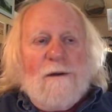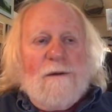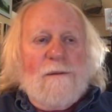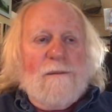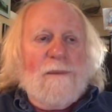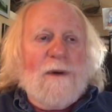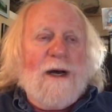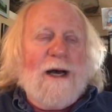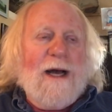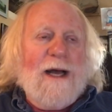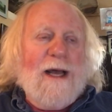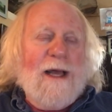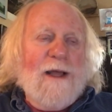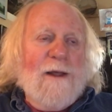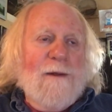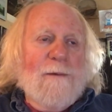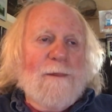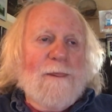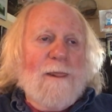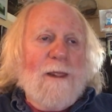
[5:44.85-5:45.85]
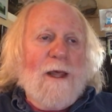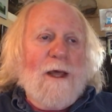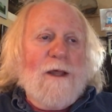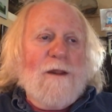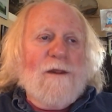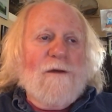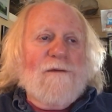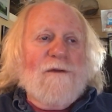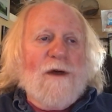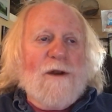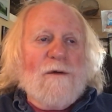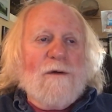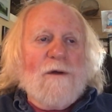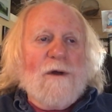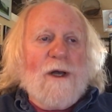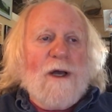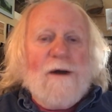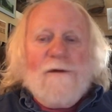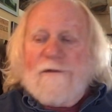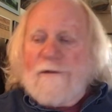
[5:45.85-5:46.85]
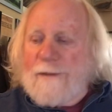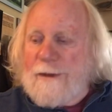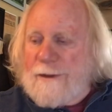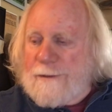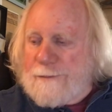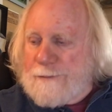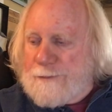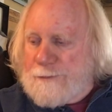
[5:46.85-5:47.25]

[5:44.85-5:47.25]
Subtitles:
by the federal government.